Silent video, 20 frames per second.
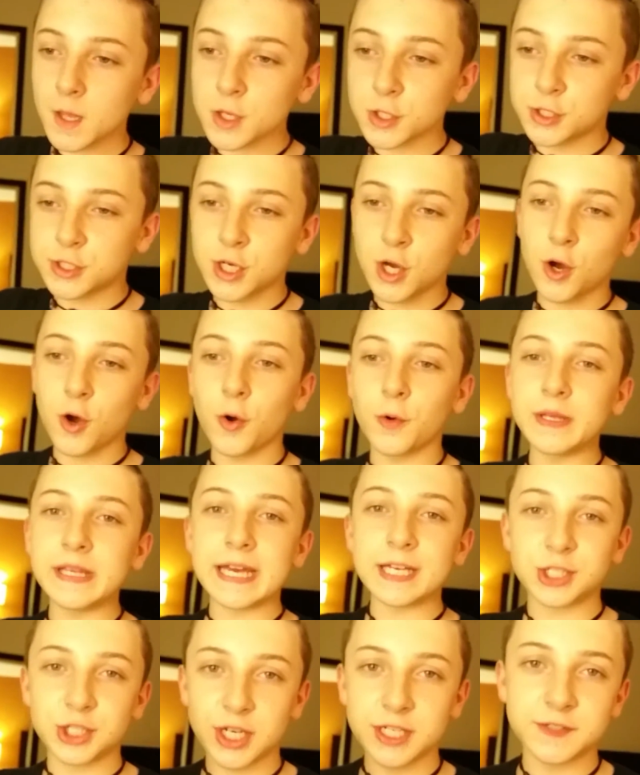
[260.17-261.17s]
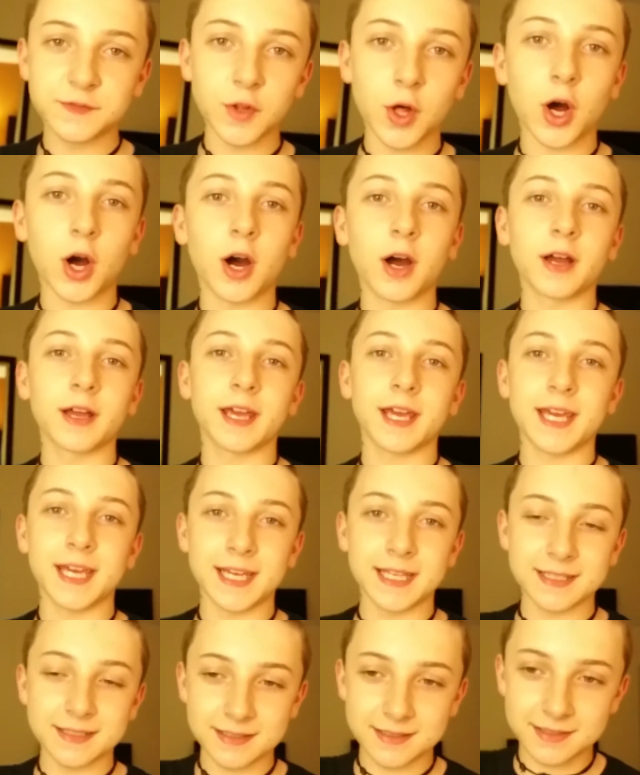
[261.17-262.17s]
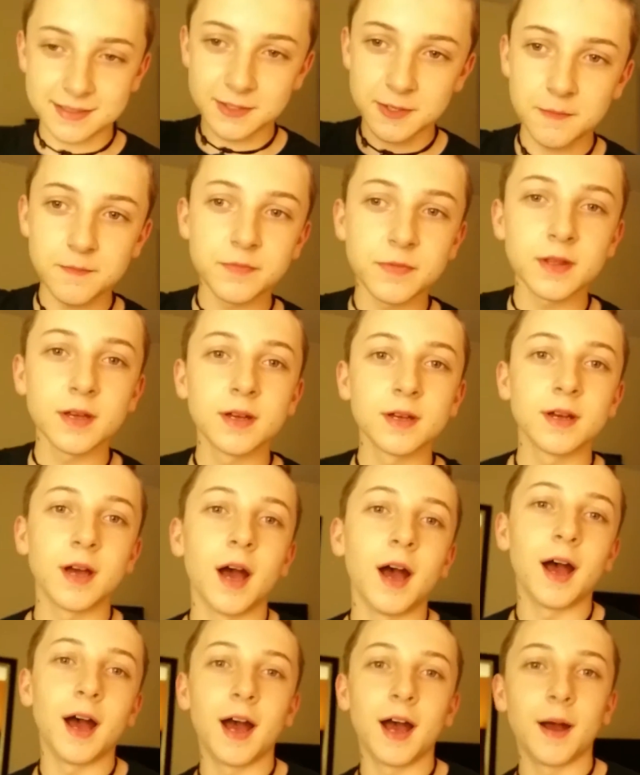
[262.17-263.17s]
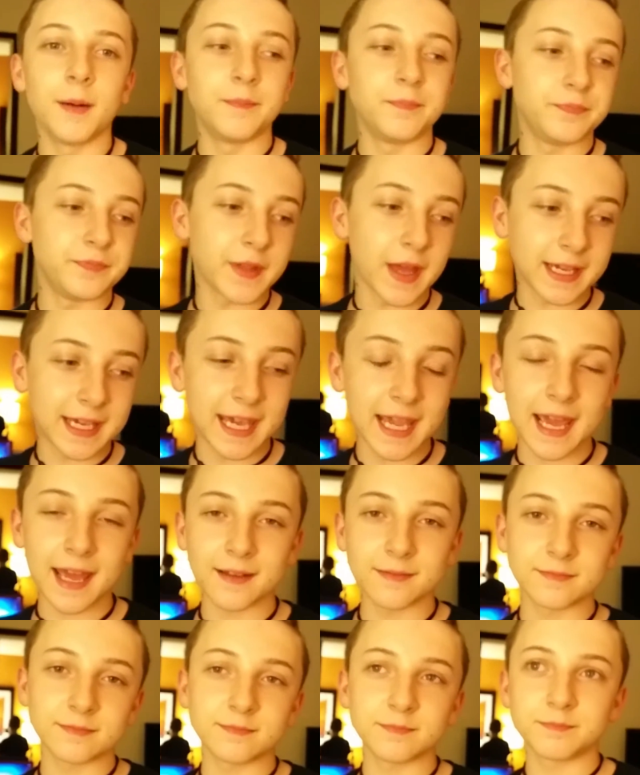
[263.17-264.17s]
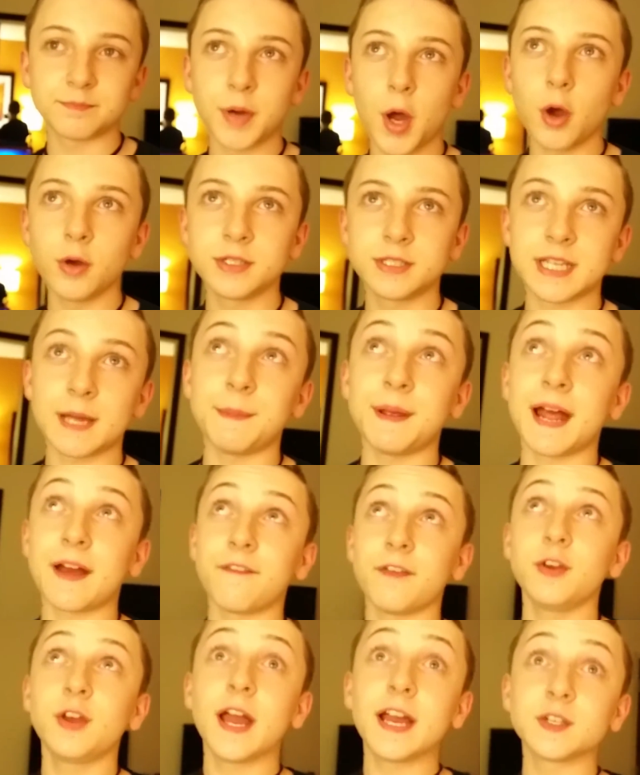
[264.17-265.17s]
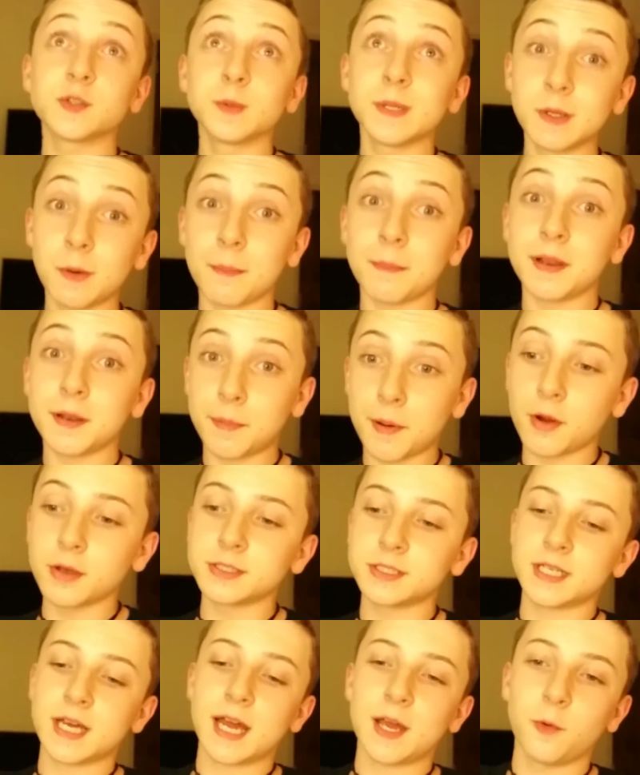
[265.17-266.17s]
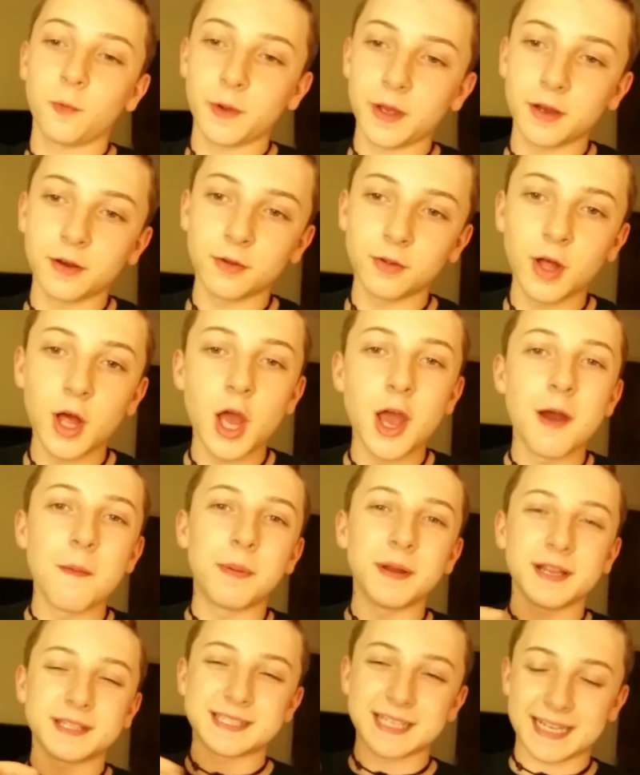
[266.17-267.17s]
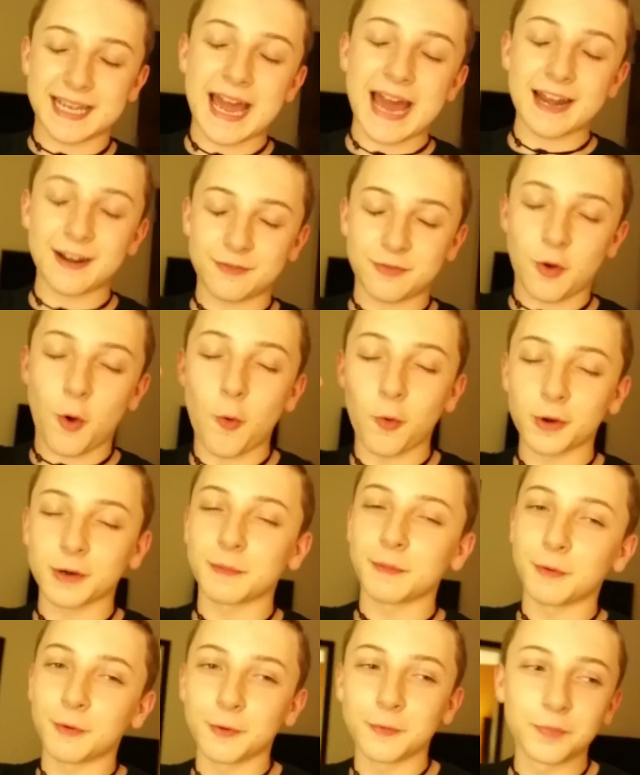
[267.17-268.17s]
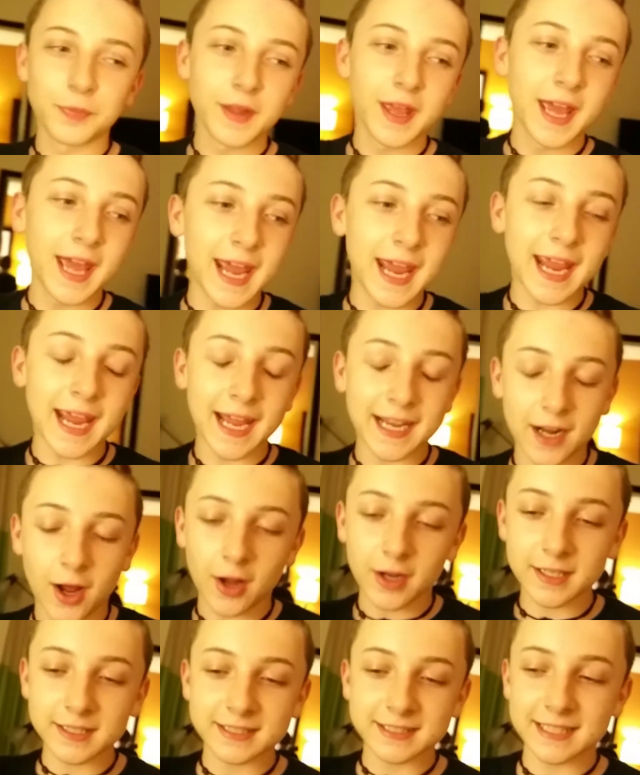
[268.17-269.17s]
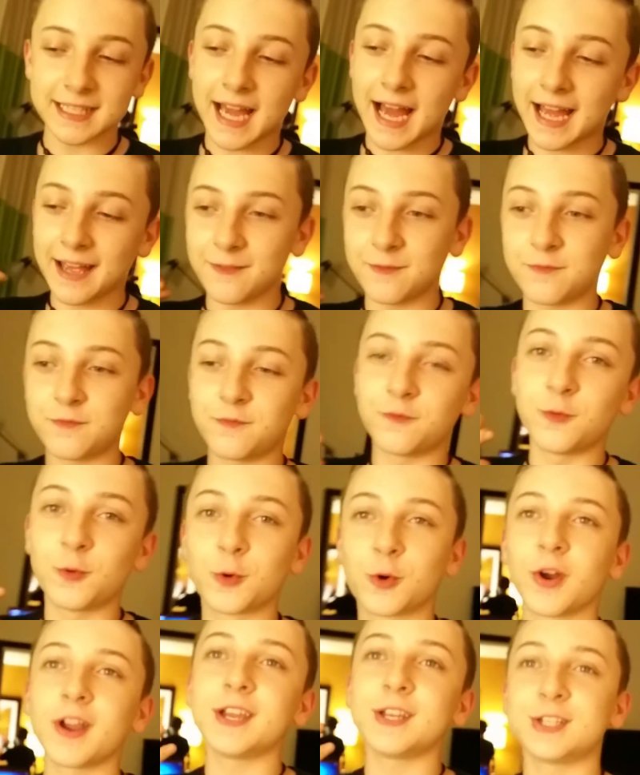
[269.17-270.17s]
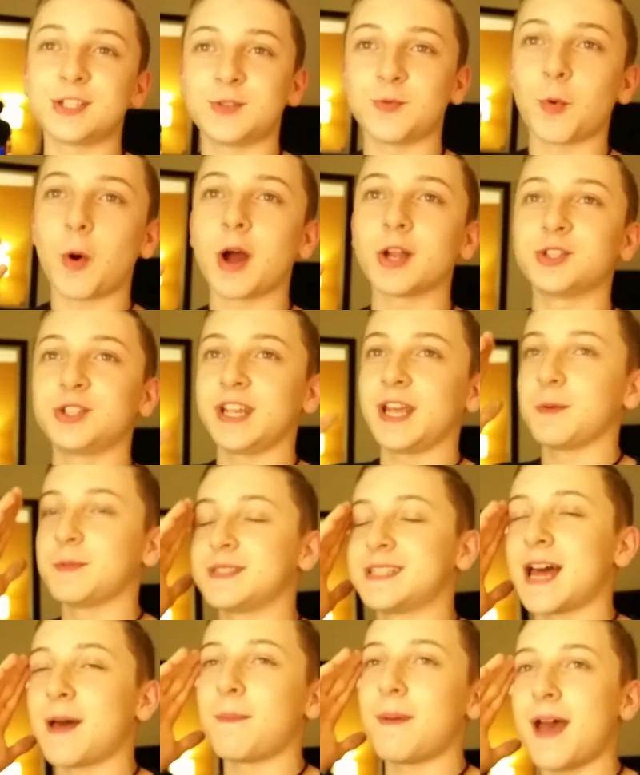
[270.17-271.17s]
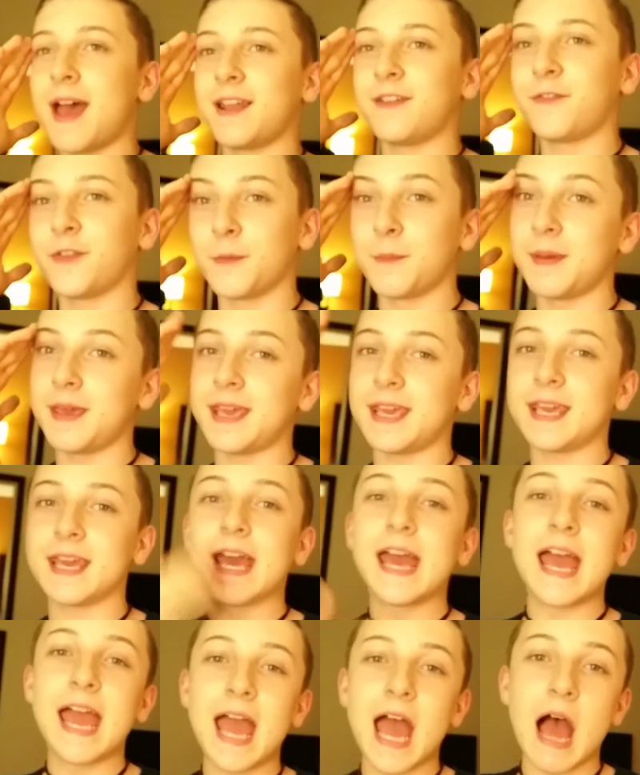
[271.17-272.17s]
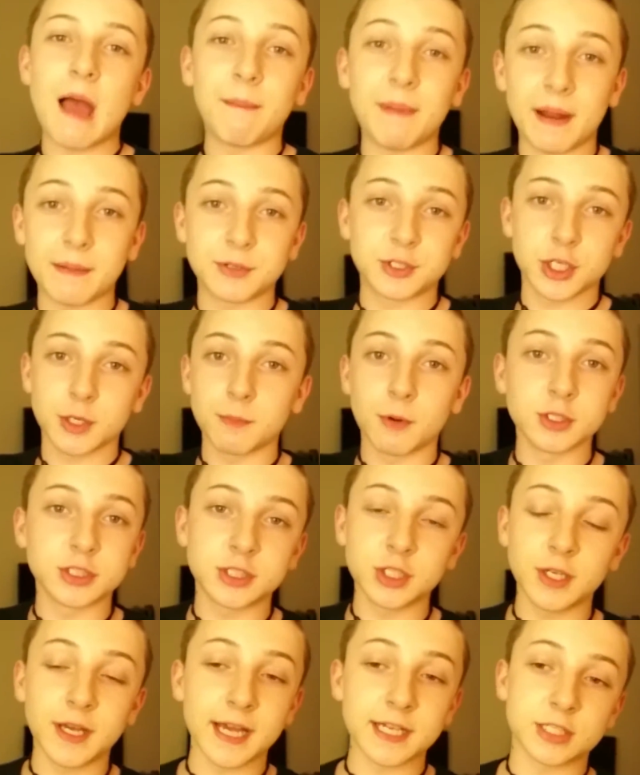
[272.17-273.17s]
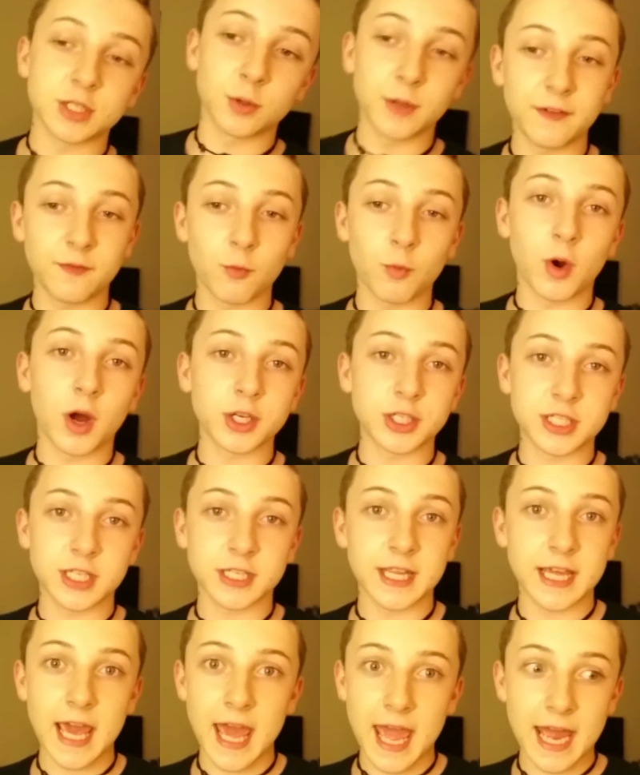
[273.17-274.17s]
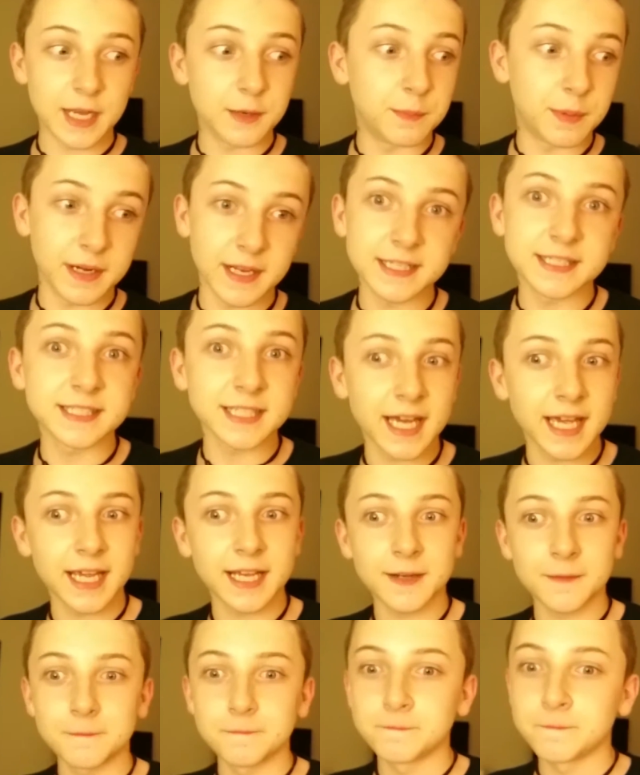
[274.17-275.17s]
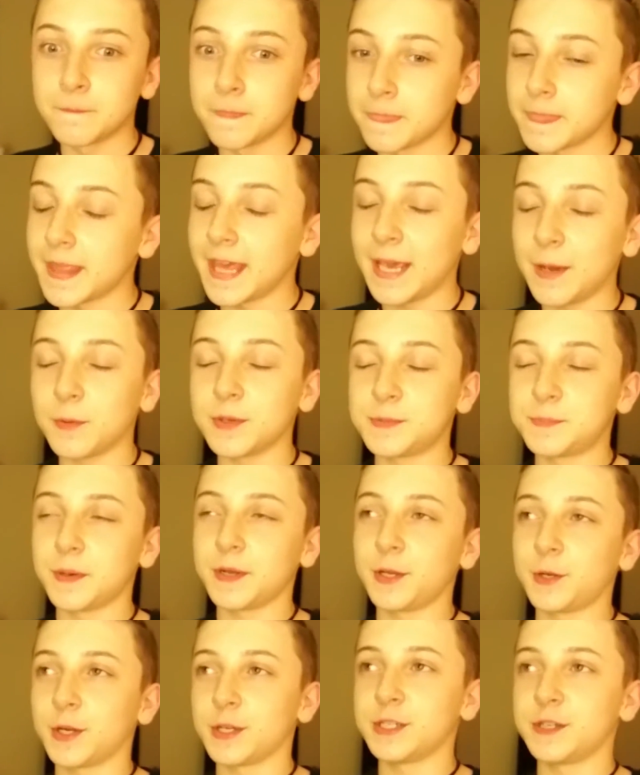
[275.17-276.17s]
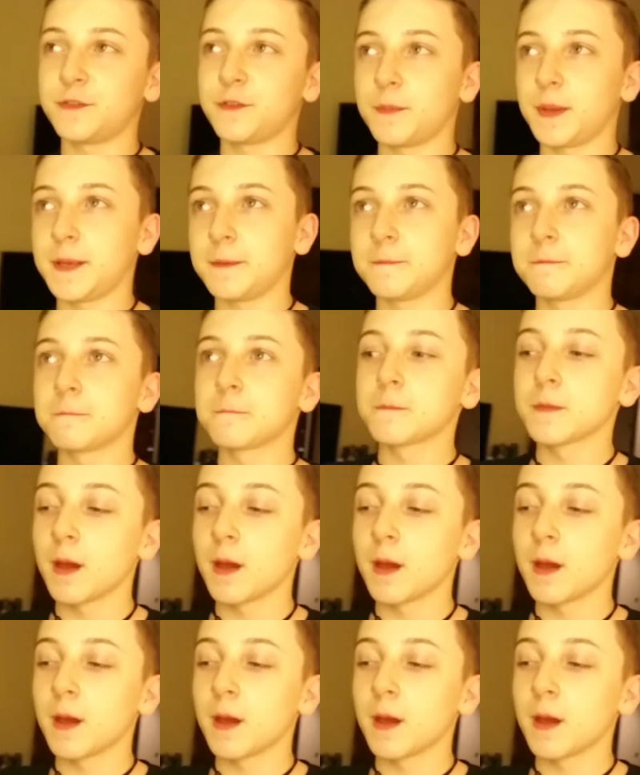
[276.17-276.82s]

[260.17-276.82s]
So yesterday's vlog is um, I can't post it. I mean, you guys really want me to post it? I will, but it's like kind of horrible. And honestly, I cringed watching it. it was that bad for me. I mean, I'm sure most of you guys don't even watch to the end, but it's like it was pretty cringy for me.